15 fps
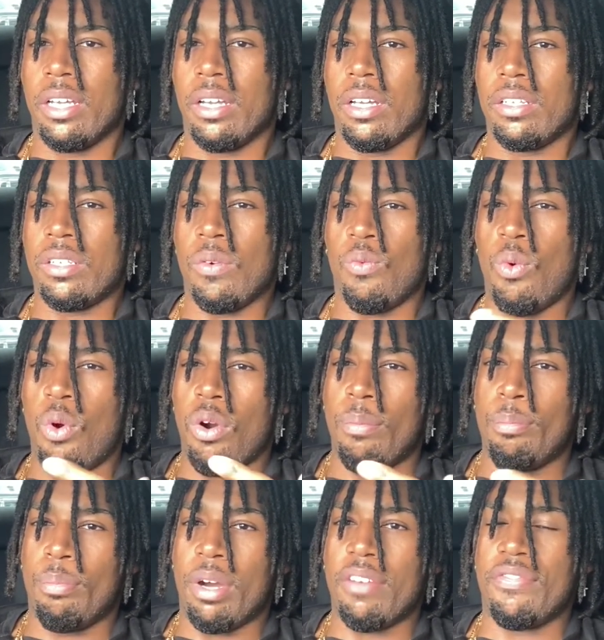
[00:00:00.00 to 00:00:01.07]
Some Warren
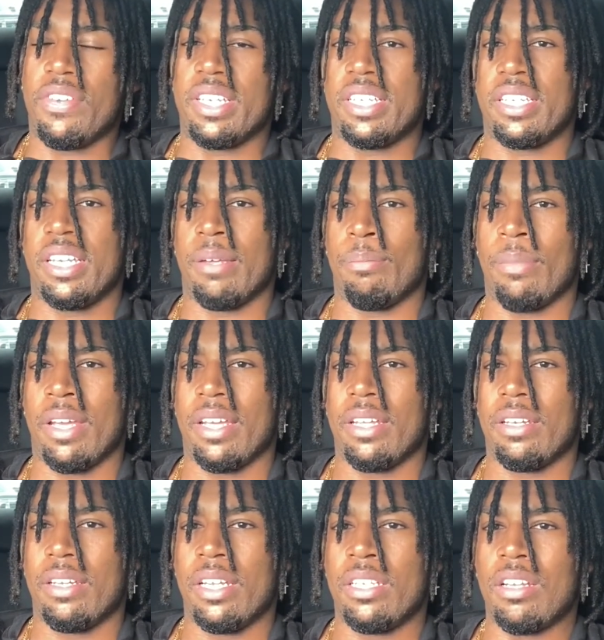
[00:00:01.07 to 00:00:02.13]
Buffett shit,
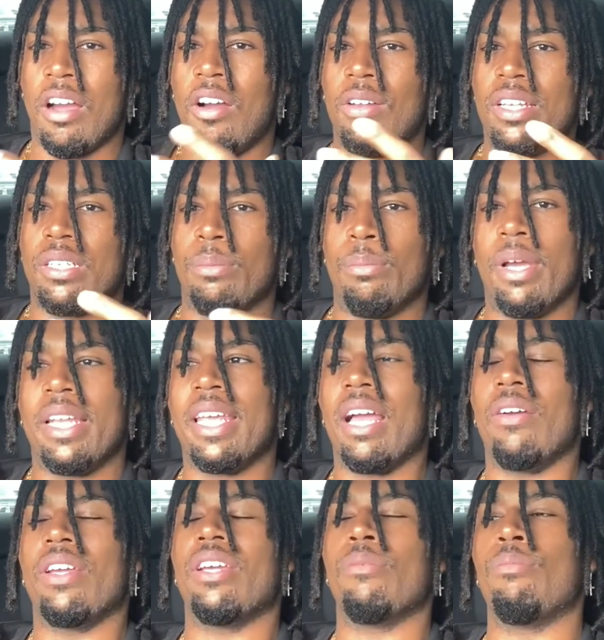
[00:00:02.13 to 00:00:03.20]
man. It's all this money
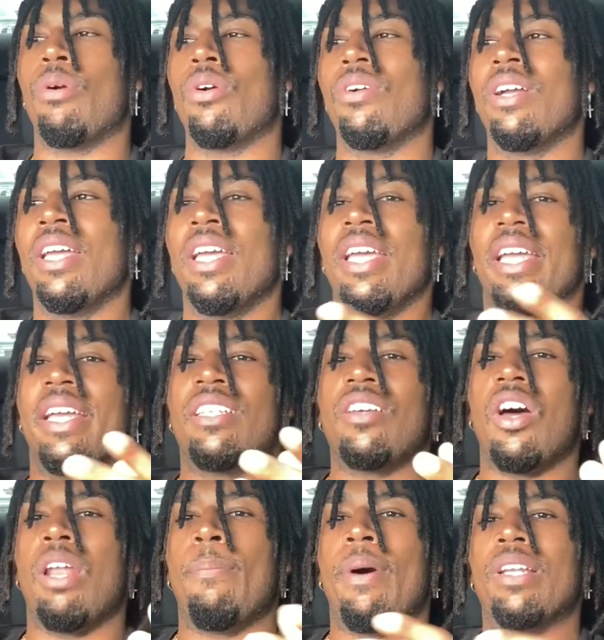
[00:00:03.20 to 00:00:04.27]
out here, bro. It's
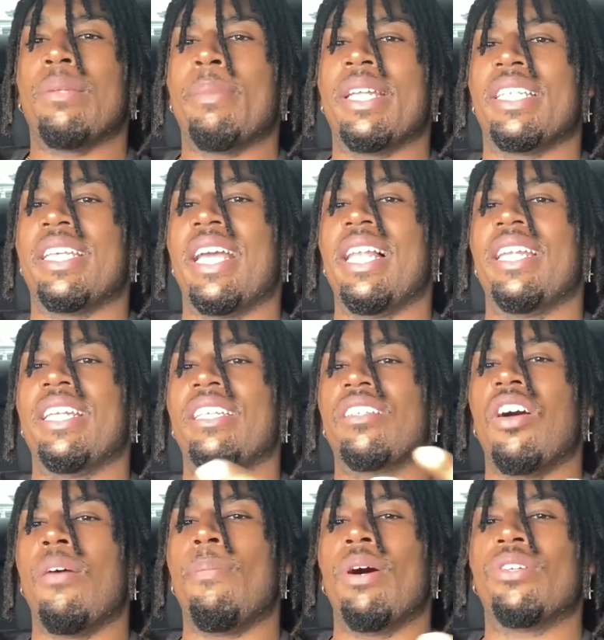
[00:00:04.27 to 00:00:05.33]
all about the mentality. It's
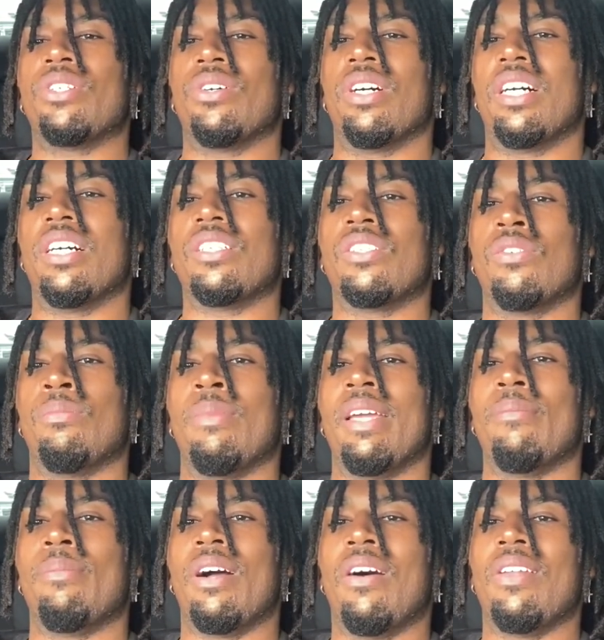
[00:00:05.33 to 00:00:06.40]
all about your hustle,
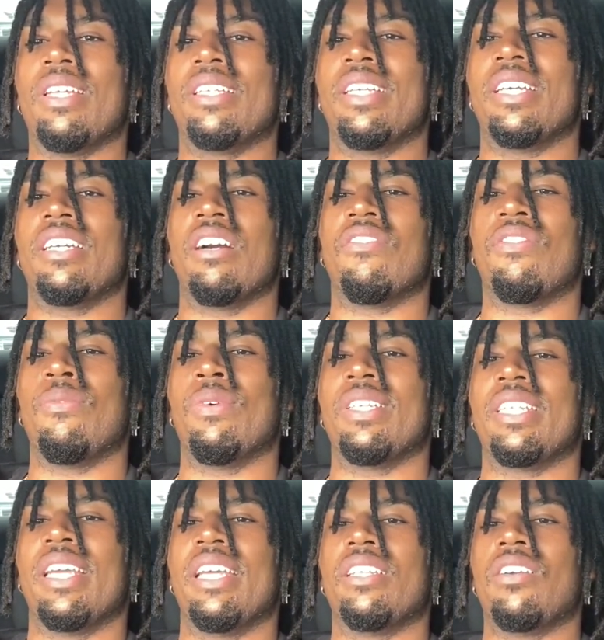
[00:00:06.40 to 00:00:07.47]
man. But all this shit come from
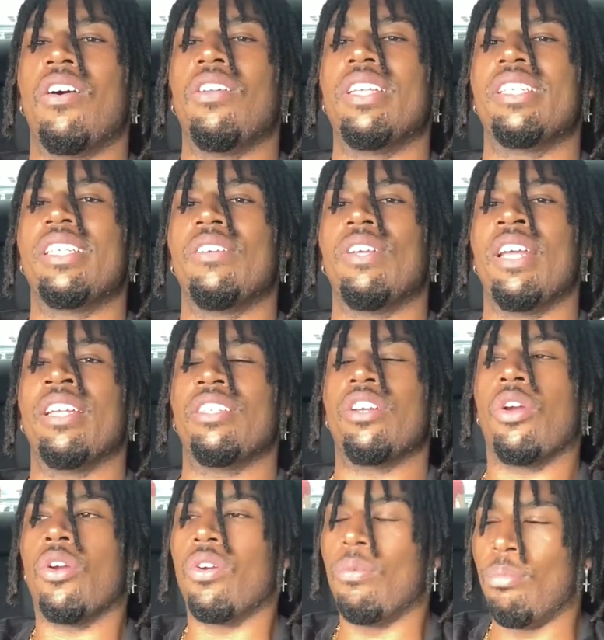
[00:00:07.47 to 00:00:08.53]
within. It's all this shit
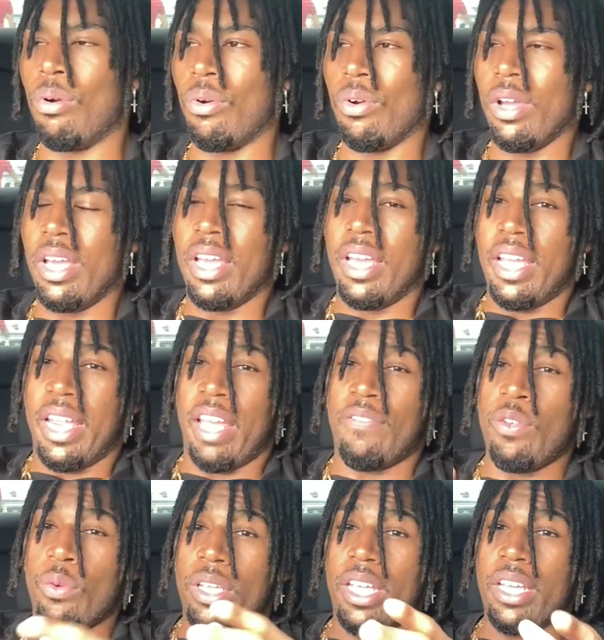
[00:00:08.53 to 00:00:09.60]
internal, bro. If
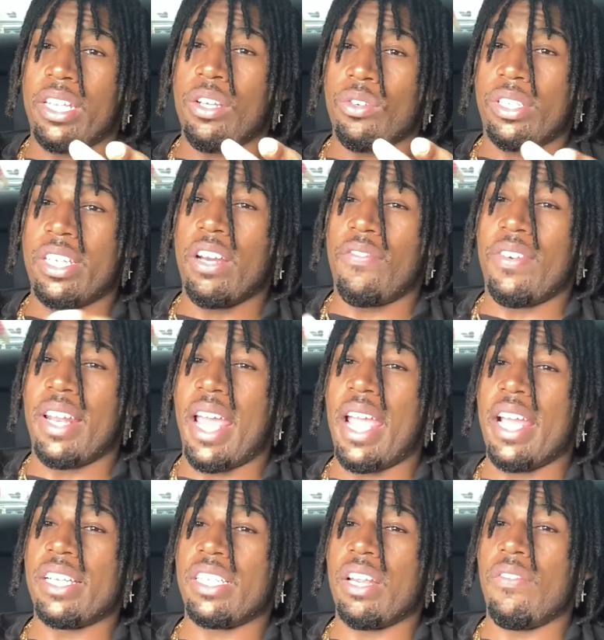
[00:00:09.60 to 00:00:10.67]
you kick yourself in the
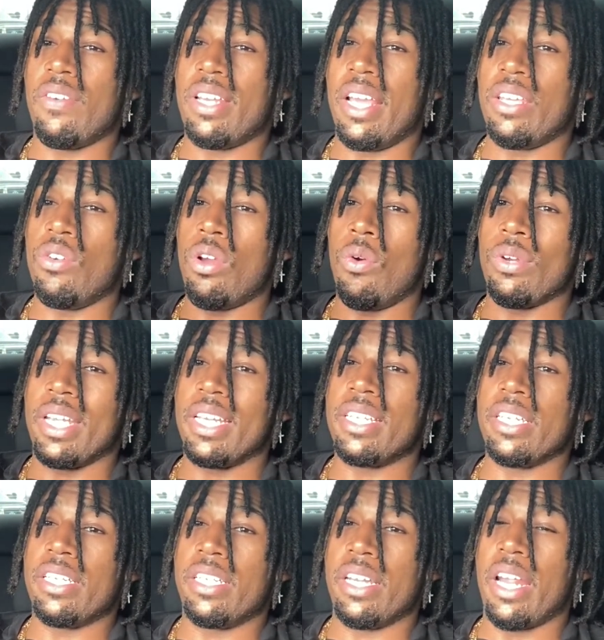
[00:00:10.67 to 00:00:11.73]
ass every day, you go get
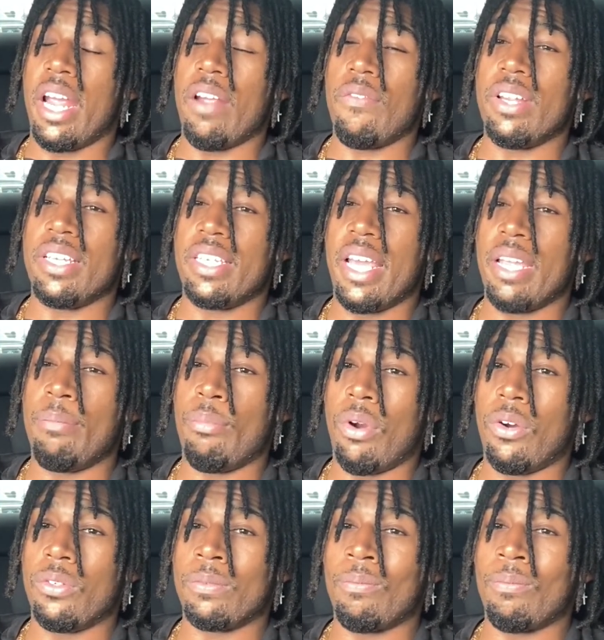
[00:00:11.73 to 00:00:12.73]
this shit every day, bro.